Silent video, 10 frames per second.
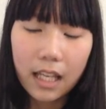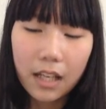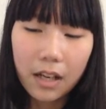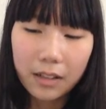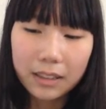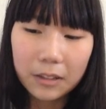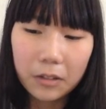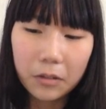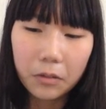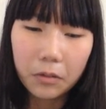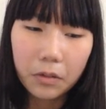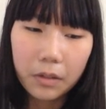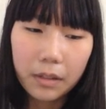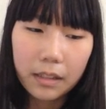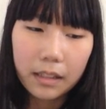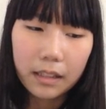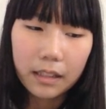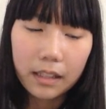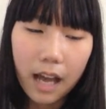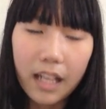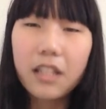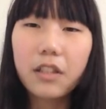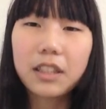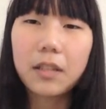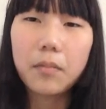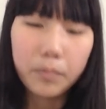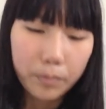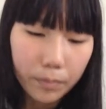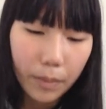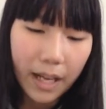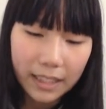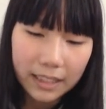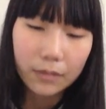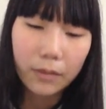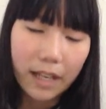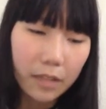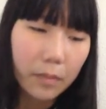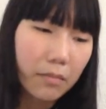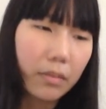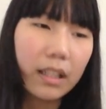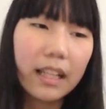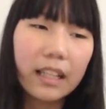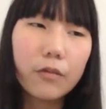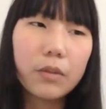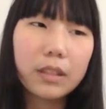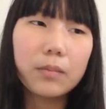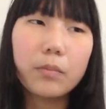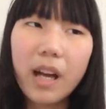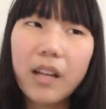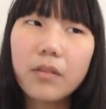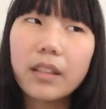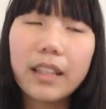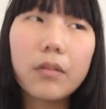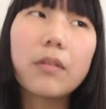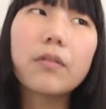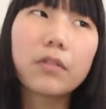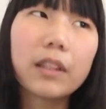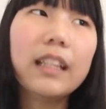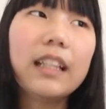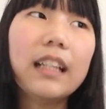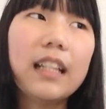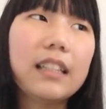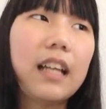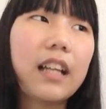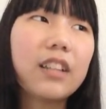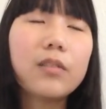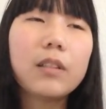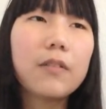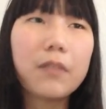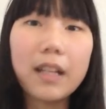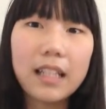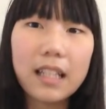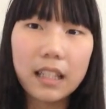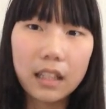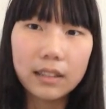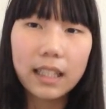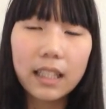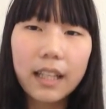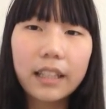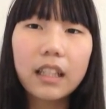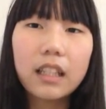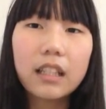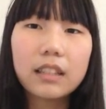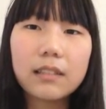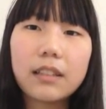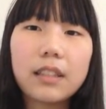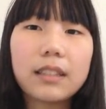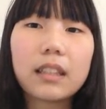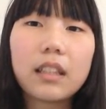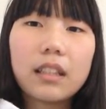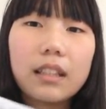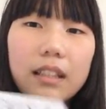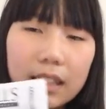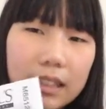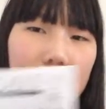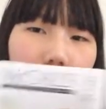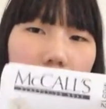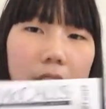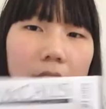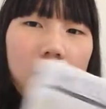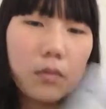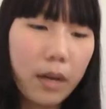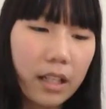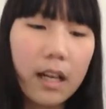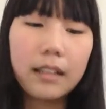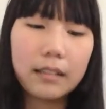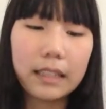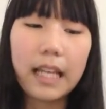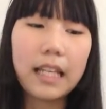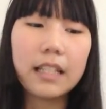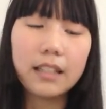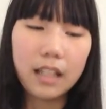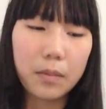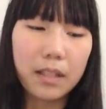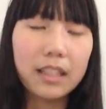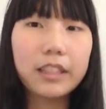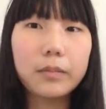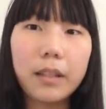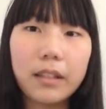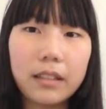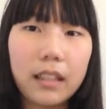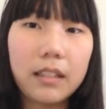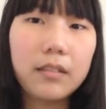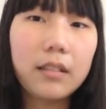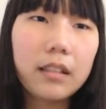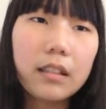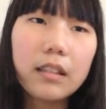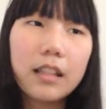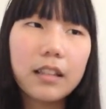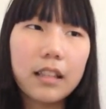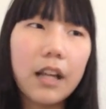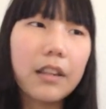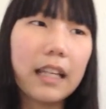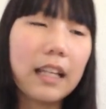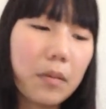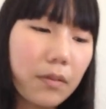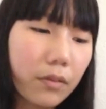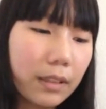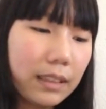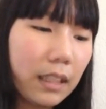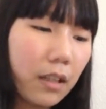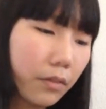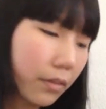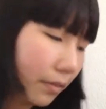Also, I didn't just buy this randomly, but like it was buy one get one free, and I couldn't really find anything else I liked, so this is free, why not get it? I mean, it's better than nothing. I mean, free stuff.